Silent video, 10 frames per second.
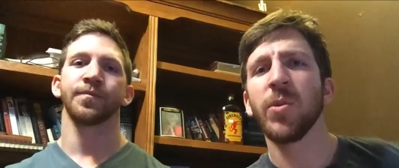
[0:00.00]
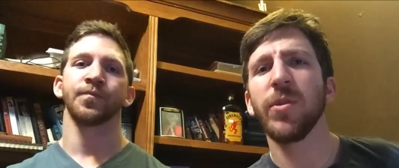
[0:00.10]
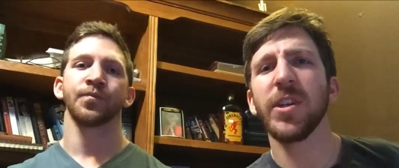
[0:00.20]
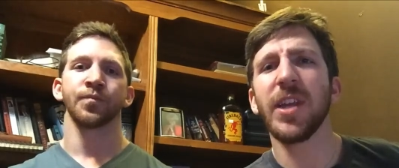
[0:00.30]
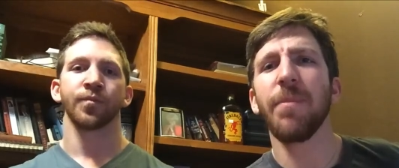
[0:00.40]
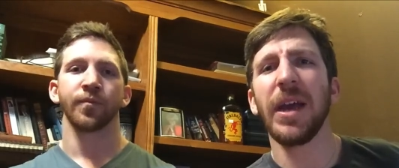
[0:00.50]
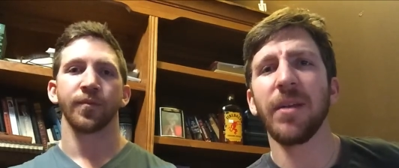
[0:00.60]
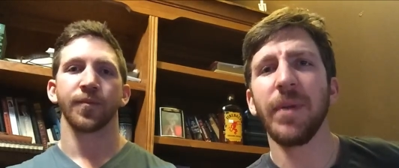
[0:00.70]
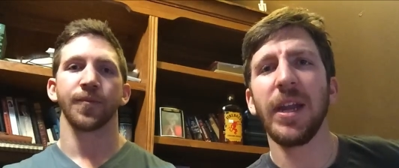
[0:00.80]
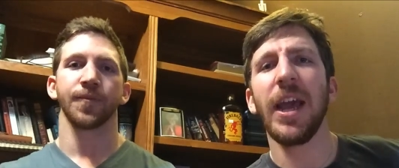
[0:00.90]
Speaker 1: So we're going to step
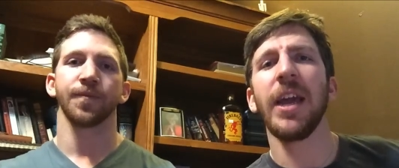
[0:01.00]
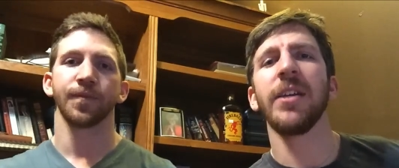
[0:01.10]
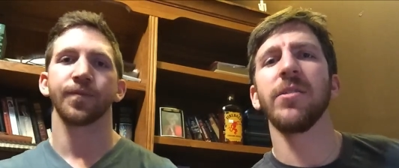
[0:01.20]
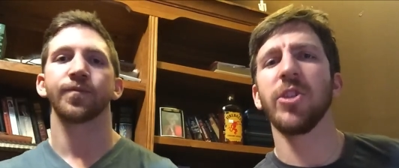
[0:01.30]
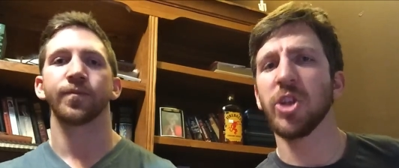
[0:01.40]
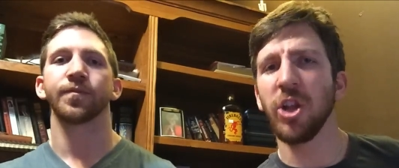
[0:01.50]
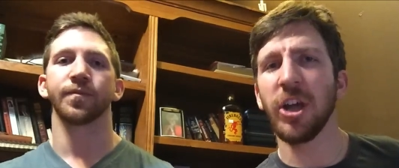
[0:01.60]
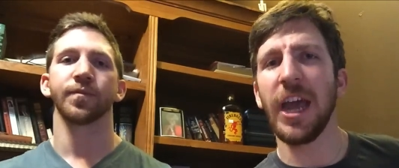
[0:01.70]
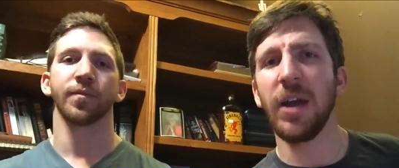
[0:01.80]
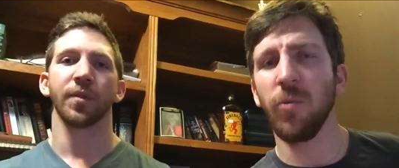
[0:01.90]
back a bit and just
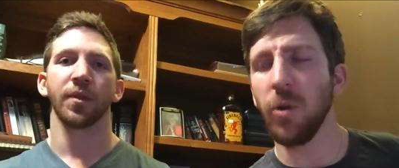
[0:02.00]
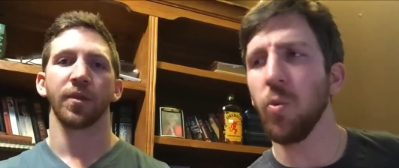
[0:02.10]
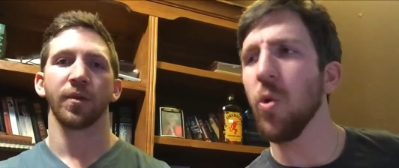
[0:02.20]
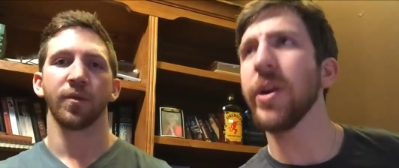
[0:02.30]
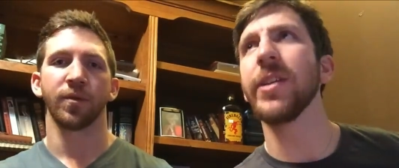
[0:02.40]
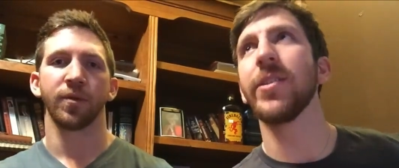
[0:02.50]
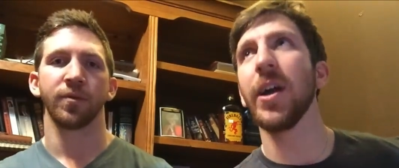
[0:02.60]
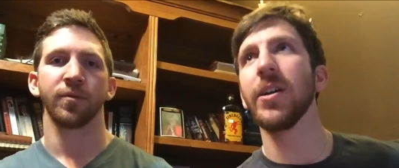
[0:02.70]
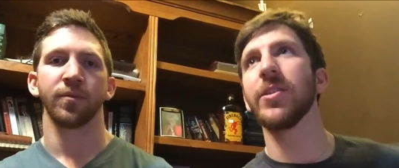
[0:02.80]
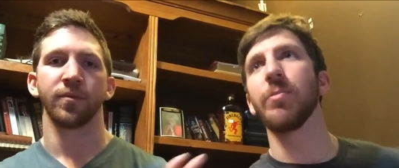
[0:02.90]
look at what warding
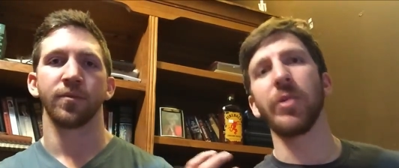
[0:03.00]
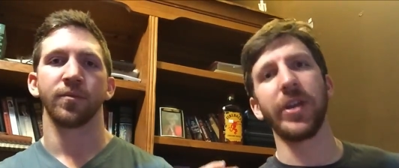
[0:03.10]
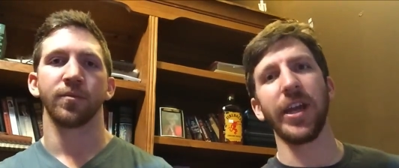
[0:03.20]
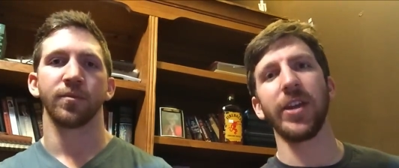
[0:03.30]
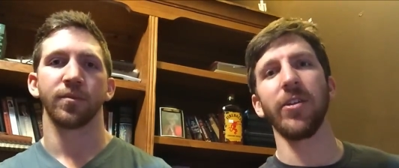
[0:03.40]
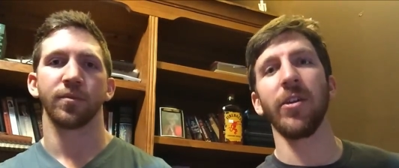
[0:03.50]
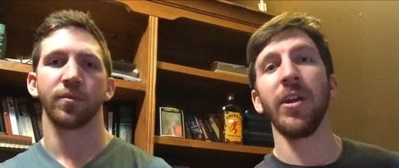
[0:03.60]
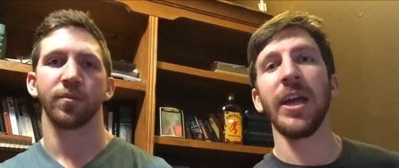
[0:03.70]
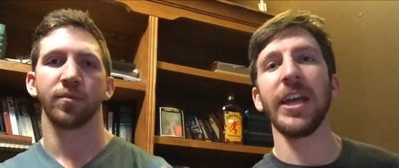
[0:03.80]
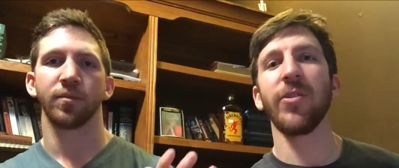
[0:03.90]
does in particular.
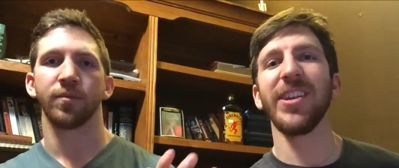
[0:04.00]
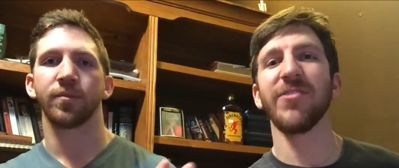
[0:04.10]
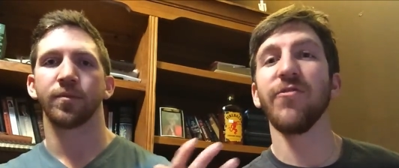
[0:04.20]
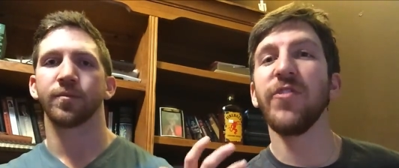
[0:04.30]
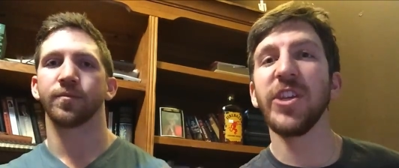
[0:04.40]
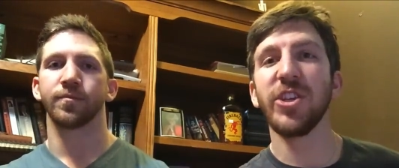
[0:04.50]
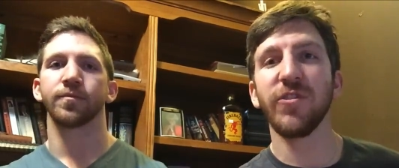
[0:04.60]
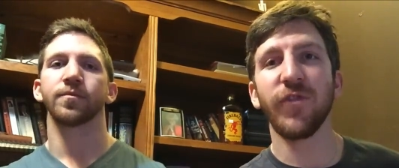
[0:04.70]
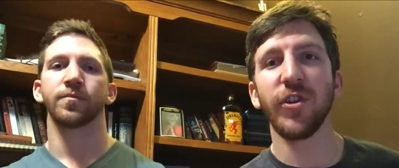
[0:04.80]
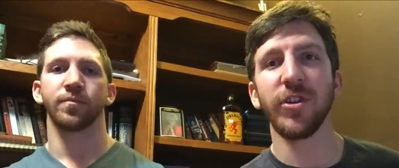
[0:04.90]
It grants
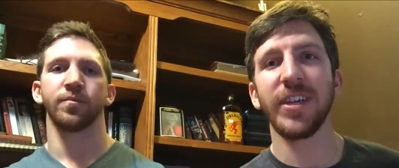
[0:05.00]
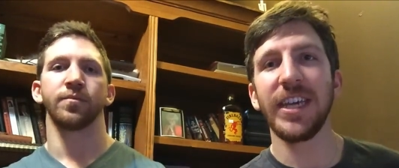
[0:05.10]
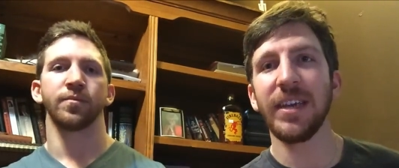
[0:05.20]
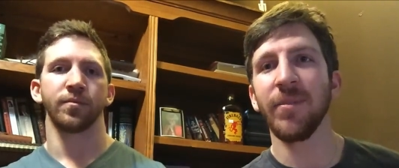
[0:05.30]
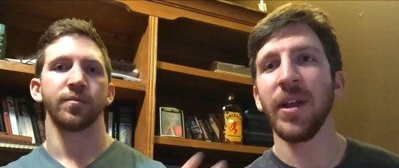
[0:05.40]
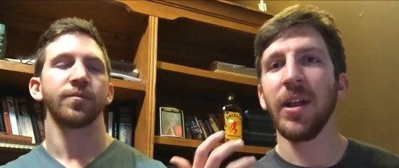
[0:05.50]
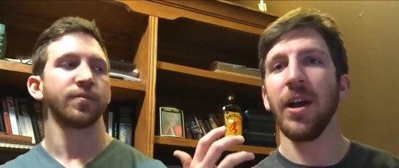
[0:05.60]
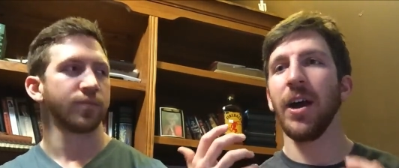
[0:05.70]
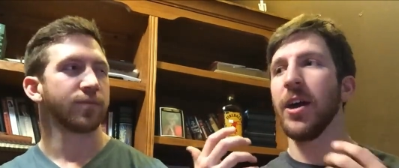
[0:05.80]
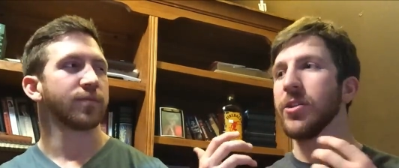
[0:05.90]
vision for your team,
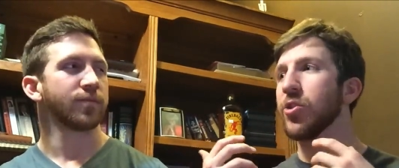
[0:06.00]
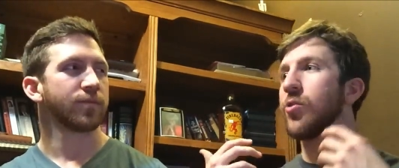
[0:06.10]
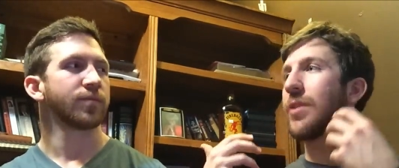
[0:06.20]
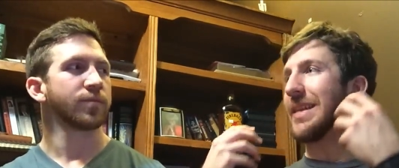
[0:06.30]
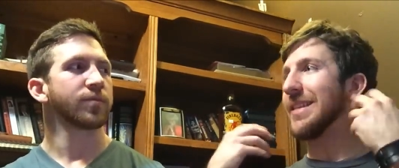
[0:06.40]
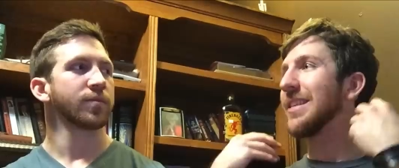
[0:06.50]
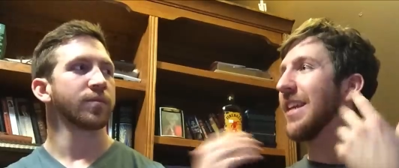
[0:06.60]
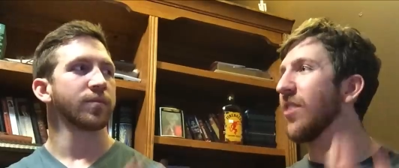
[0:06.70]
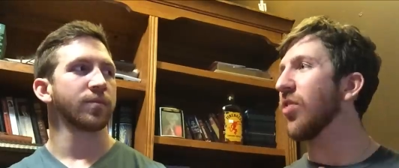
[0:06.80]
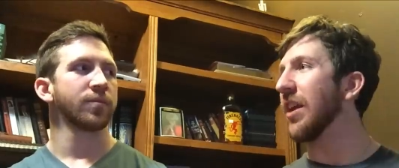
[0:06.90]
so you can
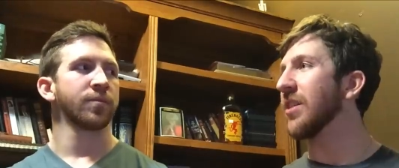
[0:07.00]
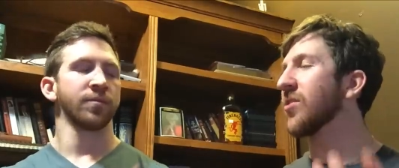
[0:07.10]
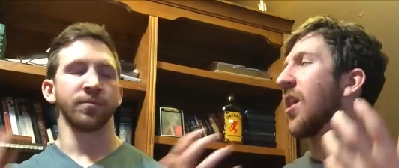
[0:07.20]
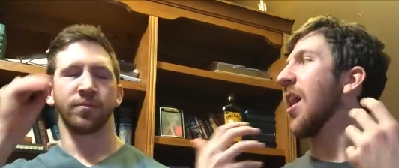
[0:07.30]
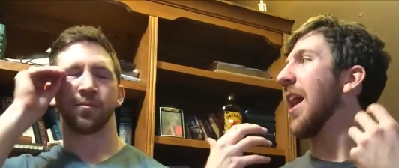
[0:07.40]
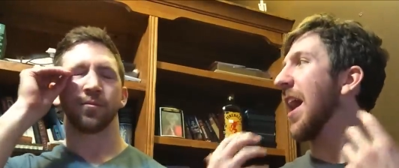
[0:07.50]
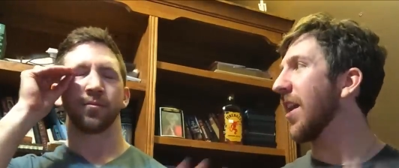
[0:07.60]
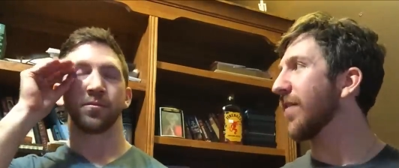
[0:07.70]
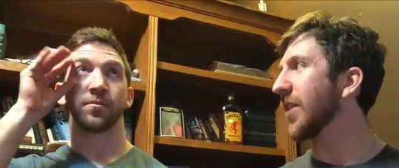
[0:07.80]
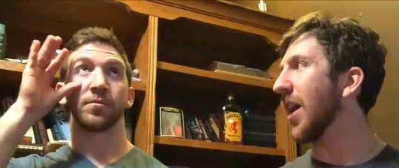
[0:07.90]
see things
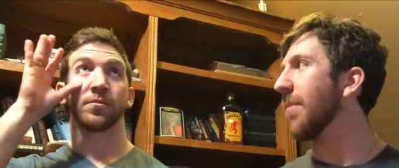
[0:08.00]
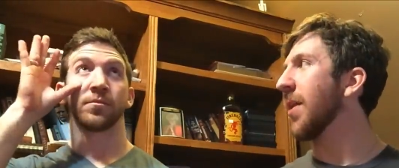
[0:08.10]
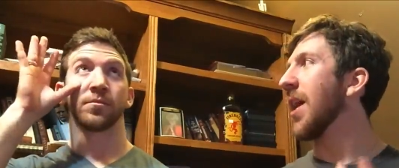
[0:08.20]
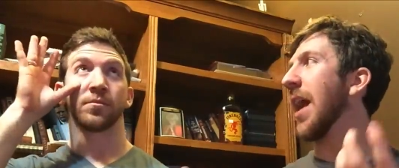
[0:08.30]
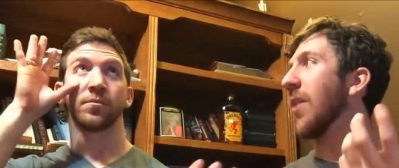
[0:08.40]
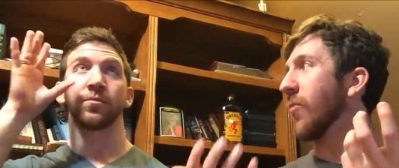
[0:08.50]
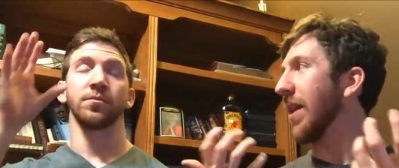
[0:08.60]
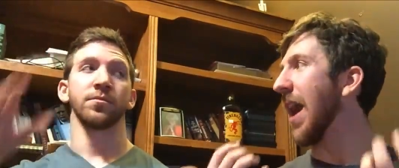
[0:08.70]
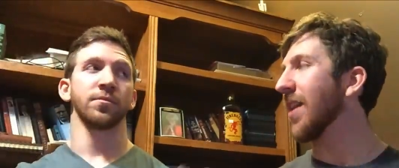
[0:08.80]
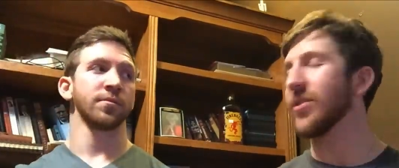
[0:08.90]
ahead of time and
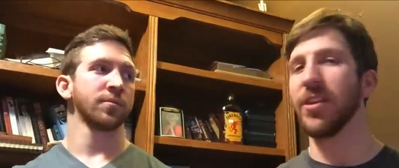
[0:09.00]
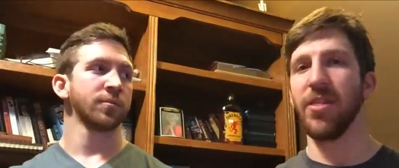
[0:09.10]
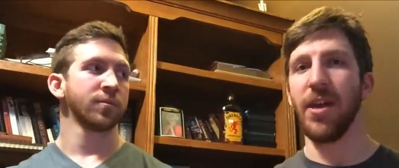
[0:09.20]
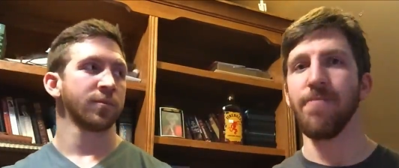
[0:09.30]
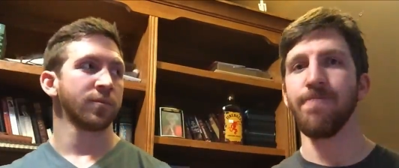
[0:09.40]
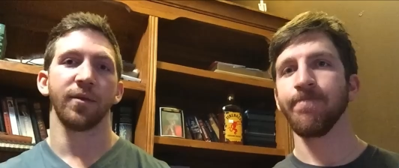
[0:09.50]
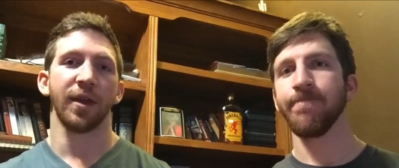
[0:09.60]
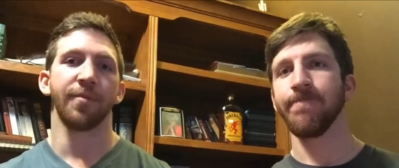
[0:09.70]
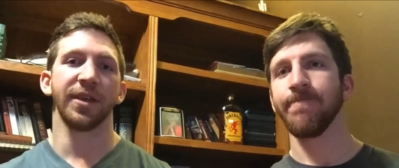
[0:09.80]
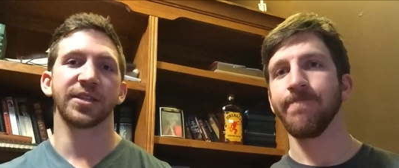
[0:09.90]
react to them.
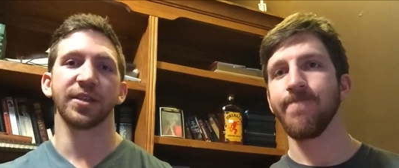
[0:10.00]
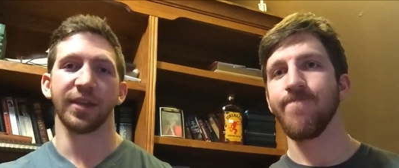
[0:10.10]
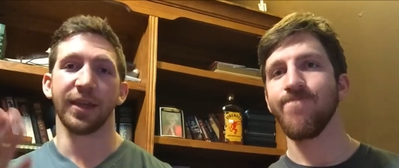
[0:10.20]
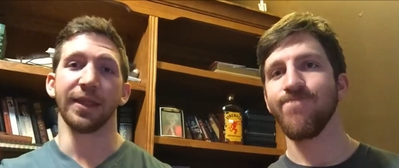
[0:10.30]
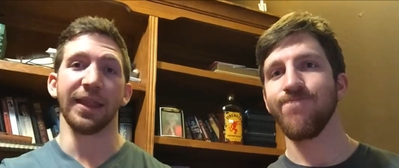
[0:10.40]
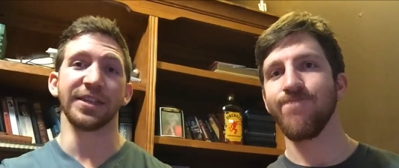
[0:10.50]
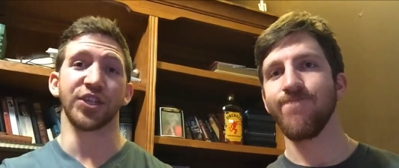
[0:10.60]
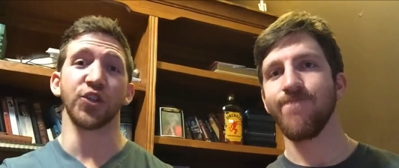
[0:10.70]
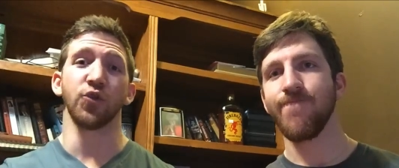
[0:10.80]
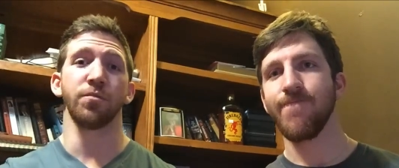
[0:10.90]
It basically
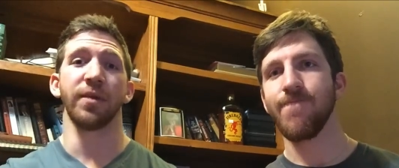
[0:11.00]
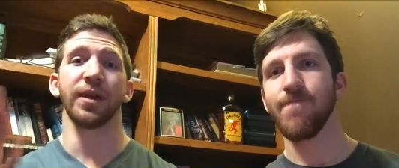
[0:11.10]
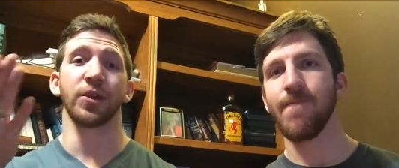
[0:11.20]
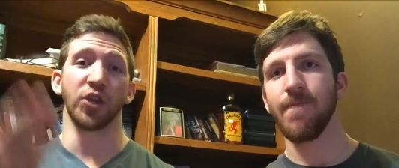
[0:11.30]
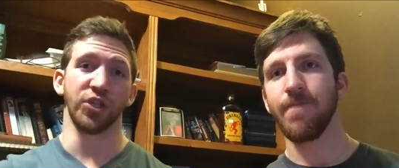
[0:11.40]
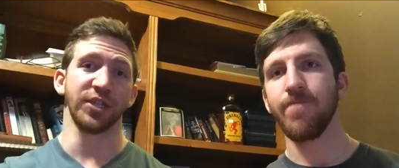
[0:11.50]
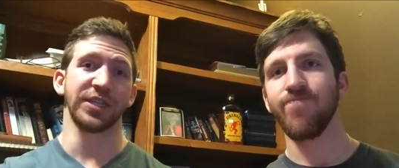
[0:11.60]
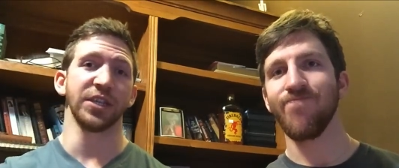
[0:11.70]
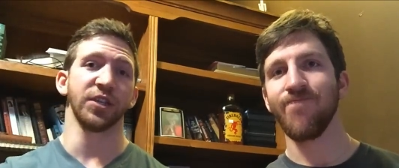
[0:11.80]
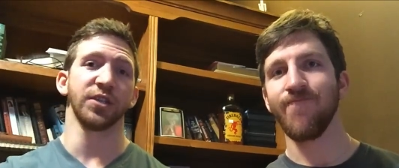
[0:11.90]
lets you make good
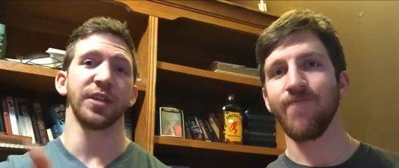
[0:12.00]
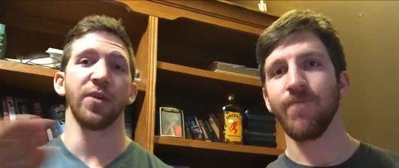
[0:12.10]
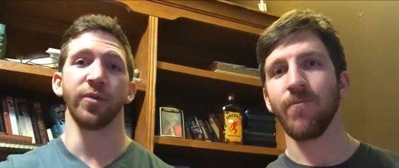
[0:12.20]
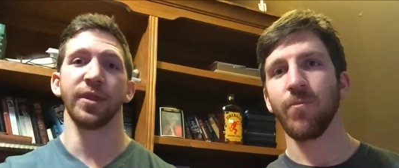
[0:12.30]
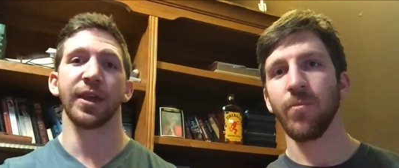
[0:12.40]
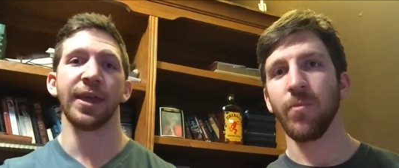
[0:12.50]
decisions that win the